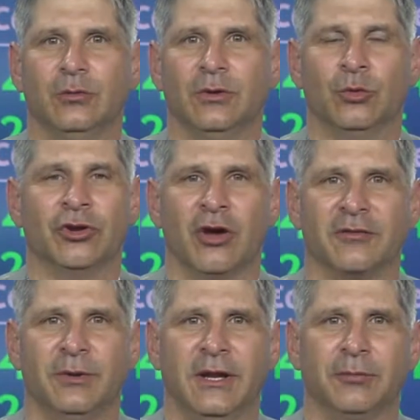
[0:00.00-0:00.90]
We would not have
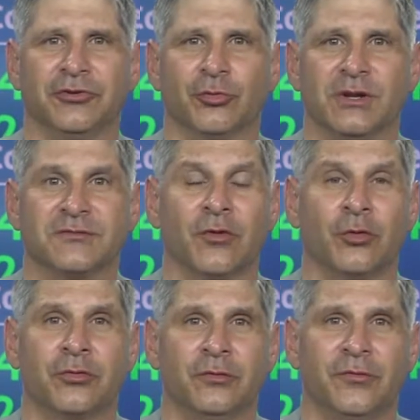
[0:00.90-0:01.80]
been able to raise
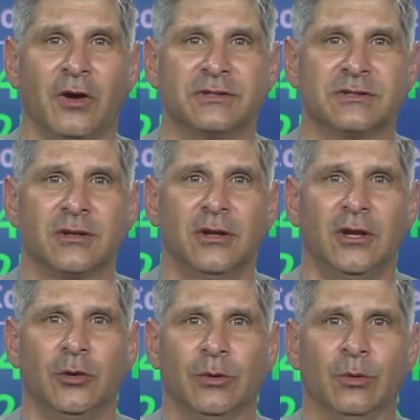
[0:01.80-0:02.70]
flow-through funds,
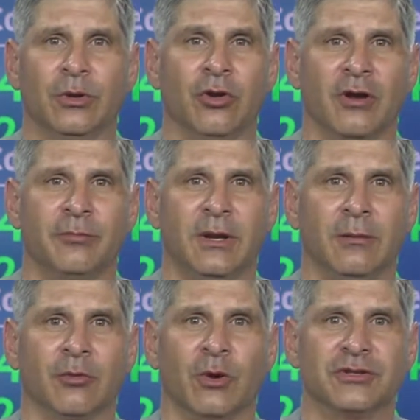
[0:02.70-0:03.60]
we would not have been
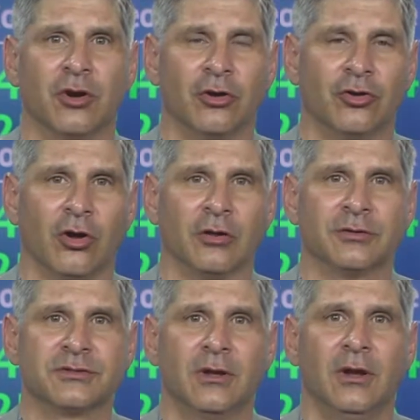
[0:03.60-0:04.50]
able to raise hard
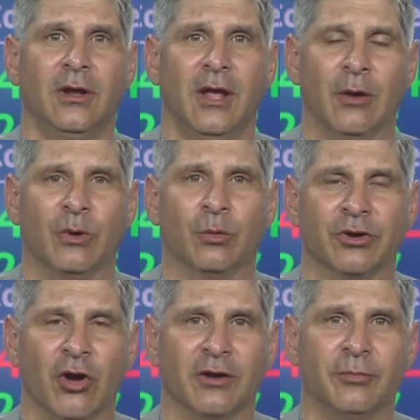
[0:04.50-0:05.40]
dollars, and we would
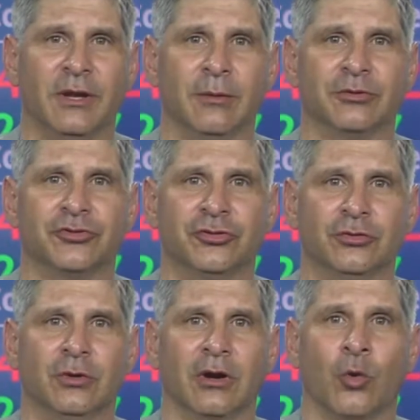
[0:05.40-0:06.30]
not have been able
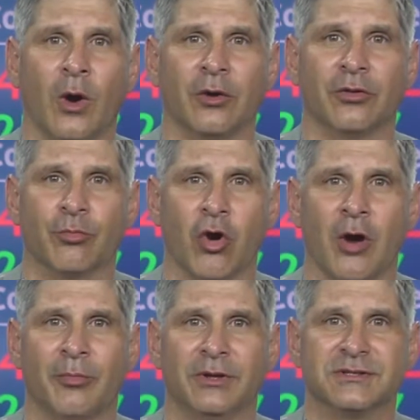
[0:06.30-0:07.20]
to acquire the
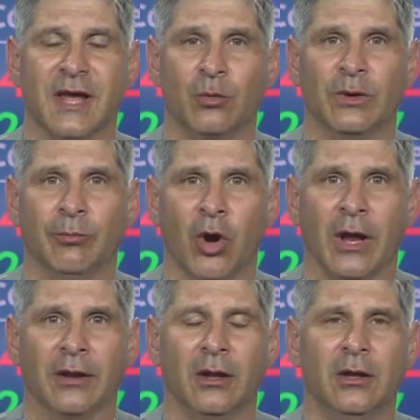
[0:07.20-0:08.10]
properties that we bought.